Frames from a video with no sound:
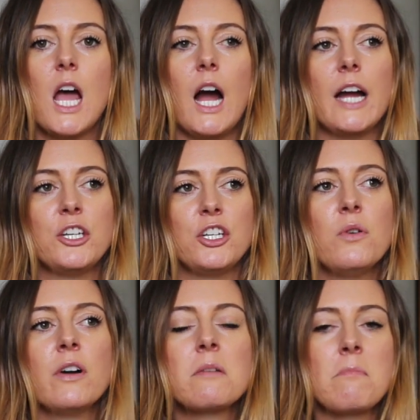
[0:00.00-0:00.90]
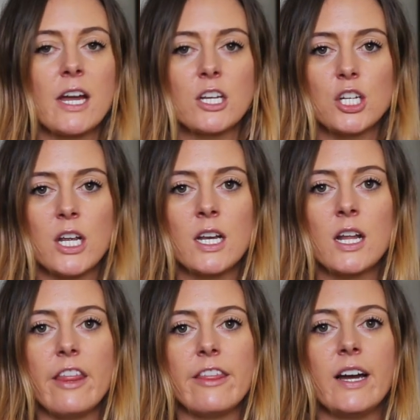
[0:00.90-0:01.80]
I do want to mention
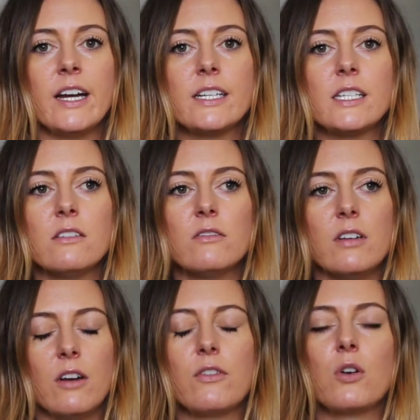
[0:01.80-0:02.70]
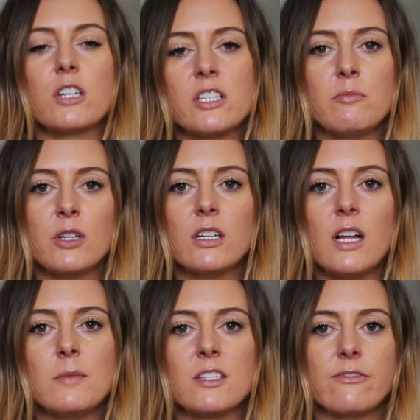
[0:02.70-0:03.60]
that, of course, the book
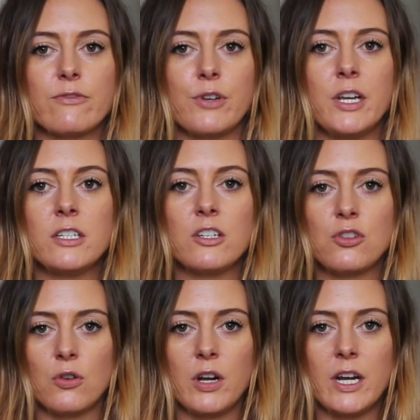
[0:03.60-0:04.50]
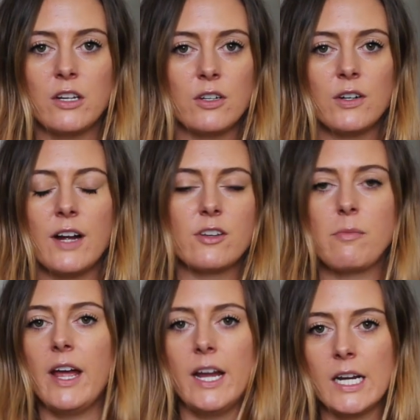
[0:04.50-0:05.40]
club is free to join. You don't have to
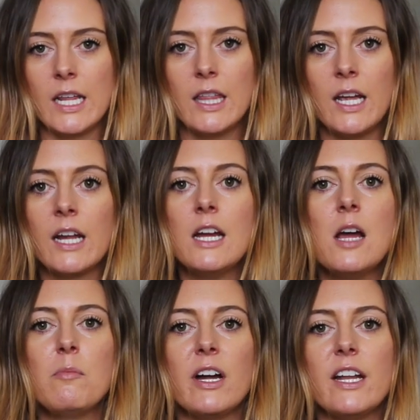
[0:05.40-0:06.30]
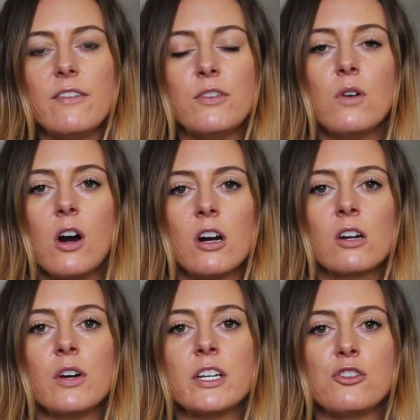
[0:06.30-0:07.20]
pay anything, but if you are
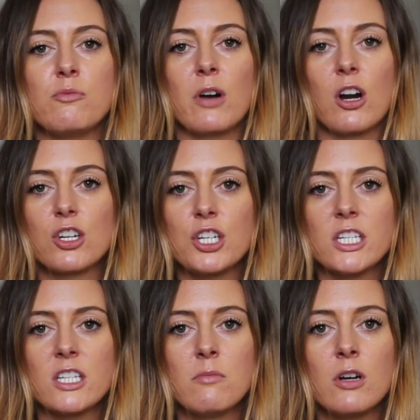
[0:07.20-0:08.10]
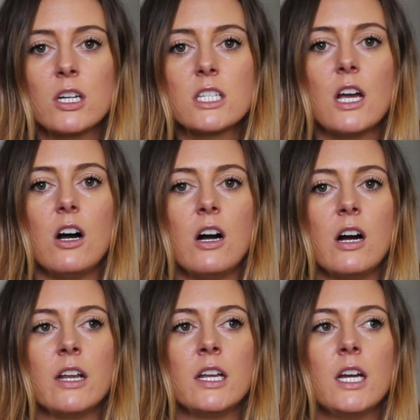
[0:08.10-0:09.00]
going to purchase the books
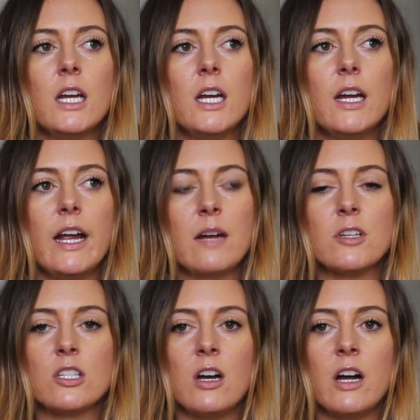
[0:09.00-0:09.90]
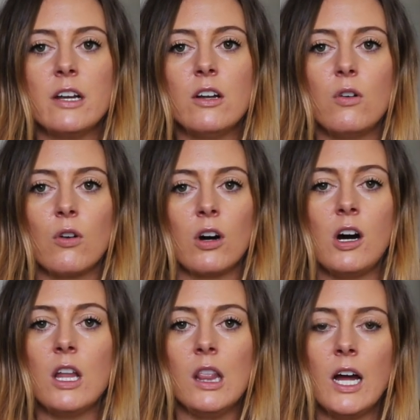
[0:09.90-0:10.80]
on Amazon or
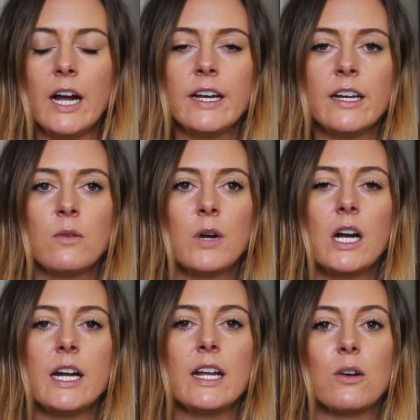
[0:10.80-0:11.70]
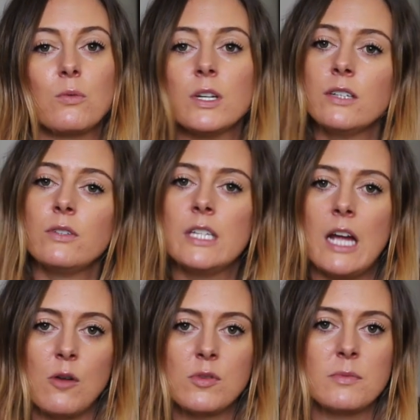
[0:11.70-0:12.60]
online anywhere, it really, really
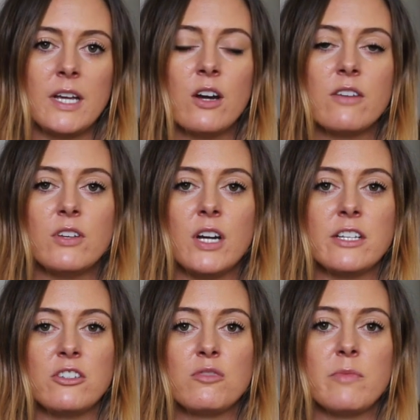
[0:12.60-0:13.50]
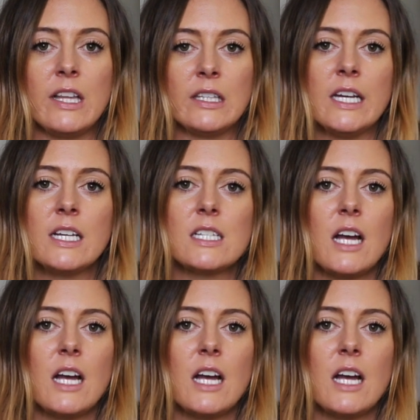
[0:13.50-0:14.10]
helps me out if you guys use my links.